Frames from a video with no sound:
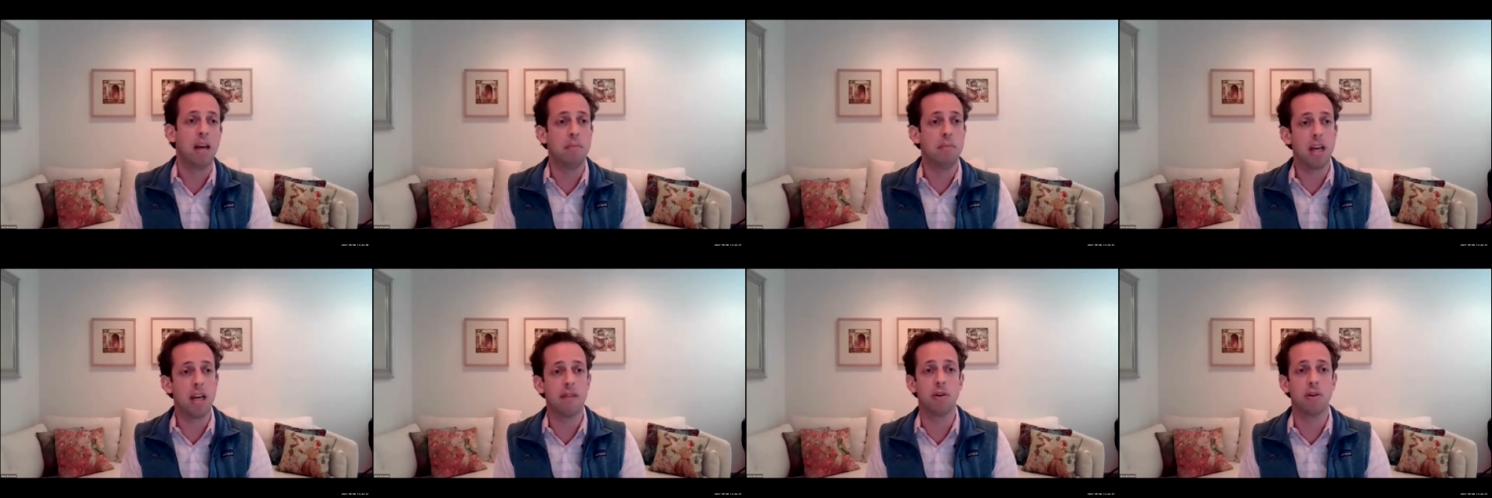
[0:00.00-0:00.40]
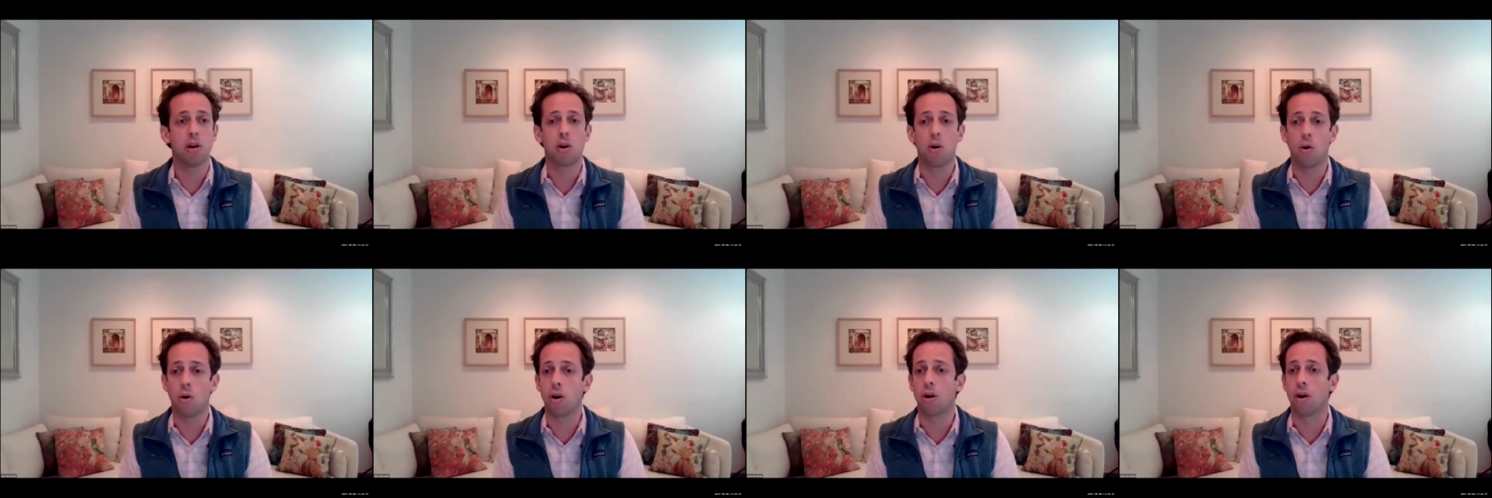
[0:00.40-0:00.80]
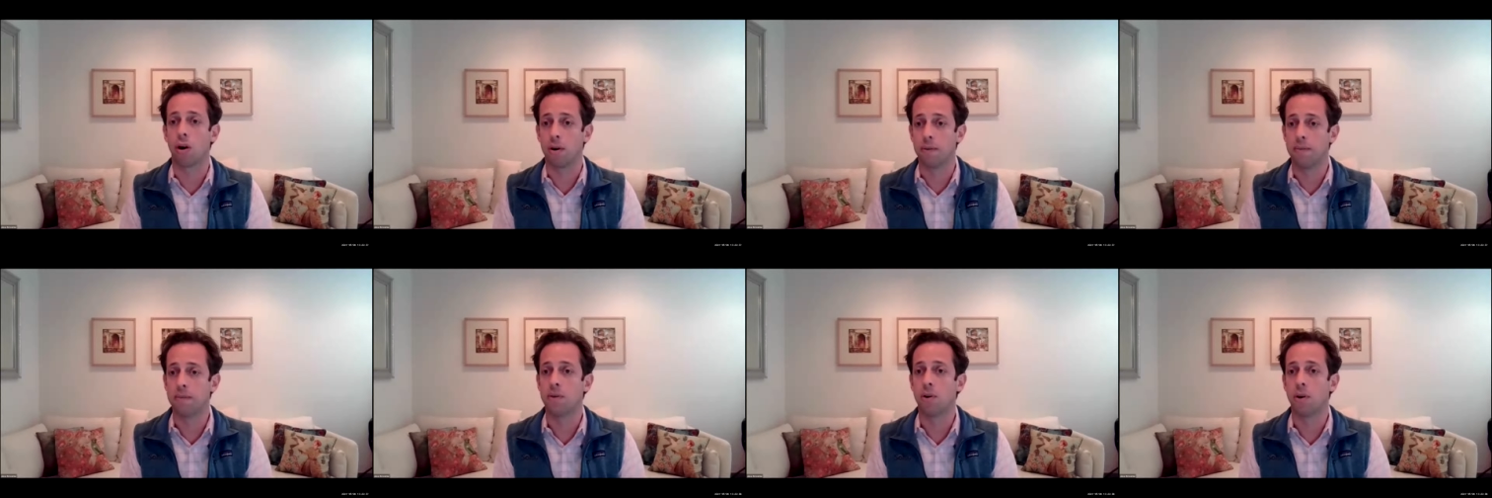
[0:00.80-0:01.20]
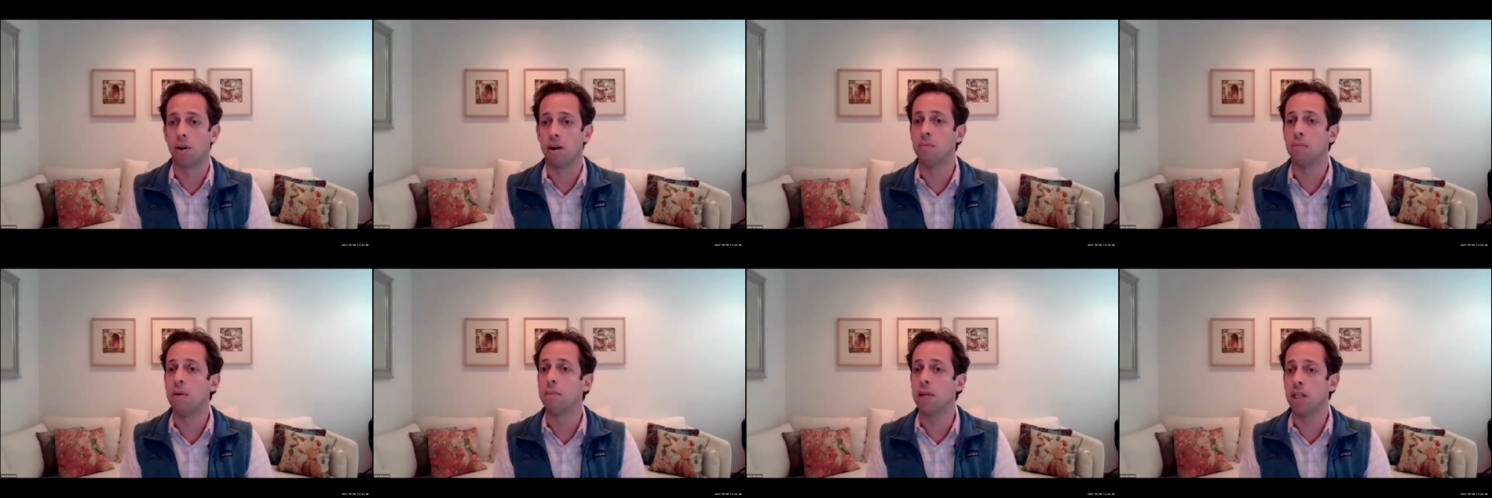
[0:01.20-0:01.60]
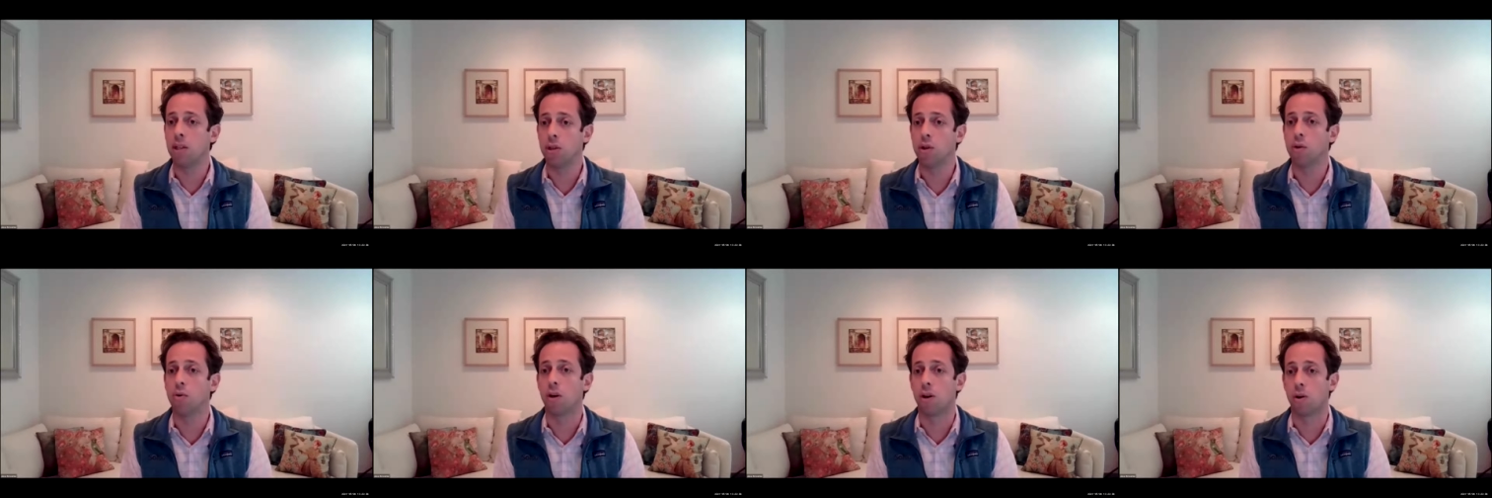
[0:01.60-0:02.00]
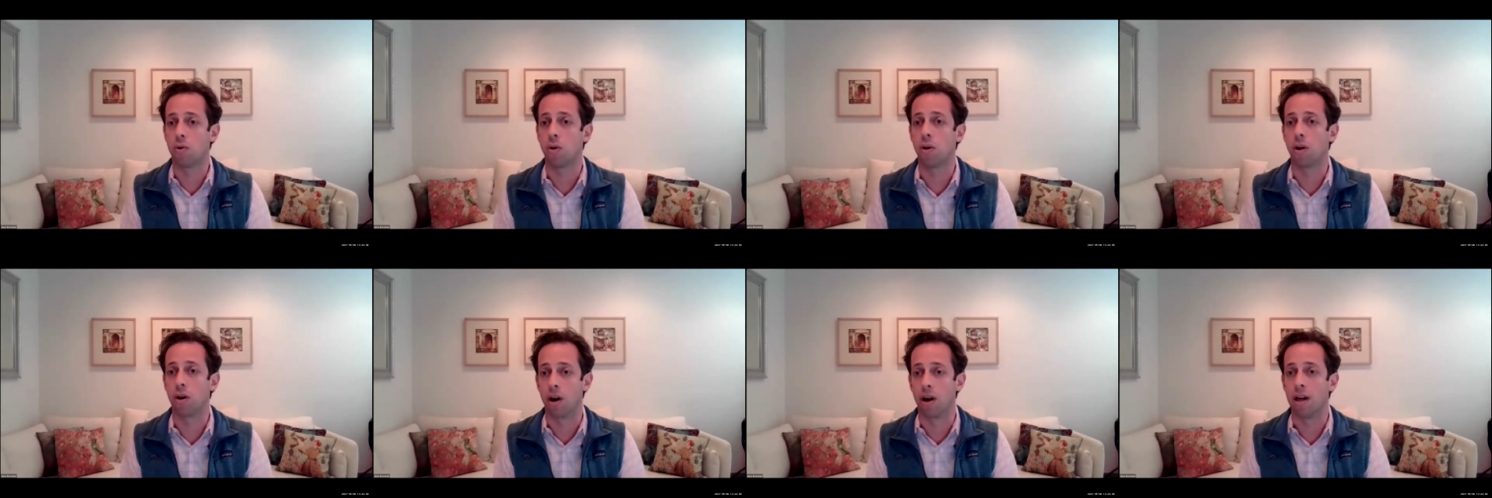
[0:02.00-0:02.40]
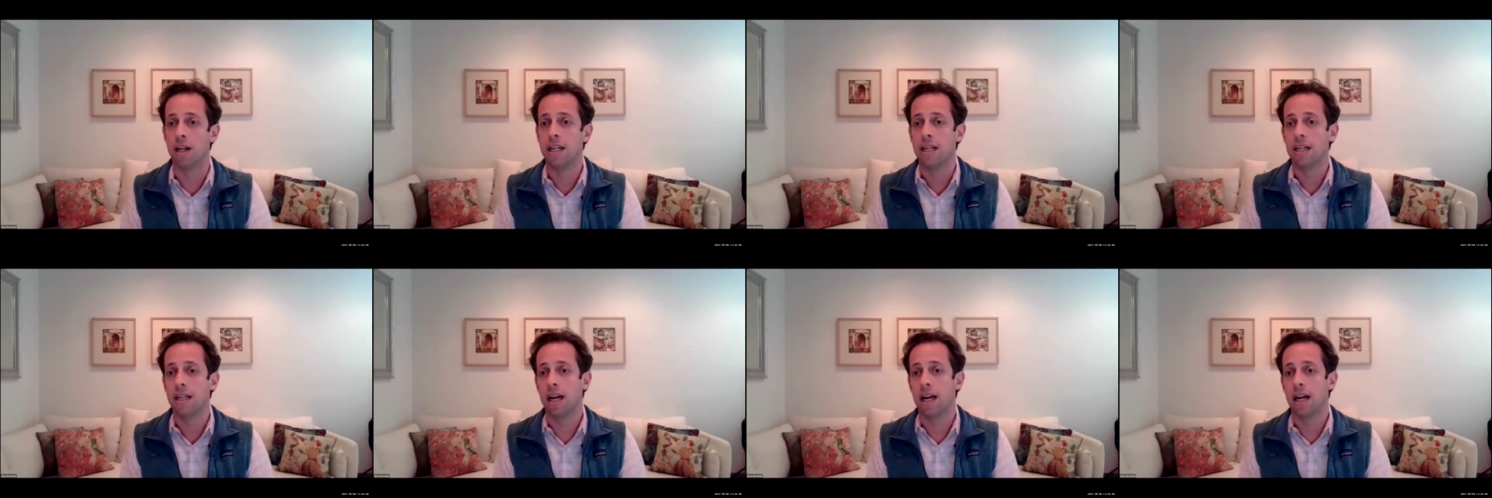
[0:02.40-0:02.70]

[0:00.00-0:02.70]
maybe every quarter or maybe 2 a quarter.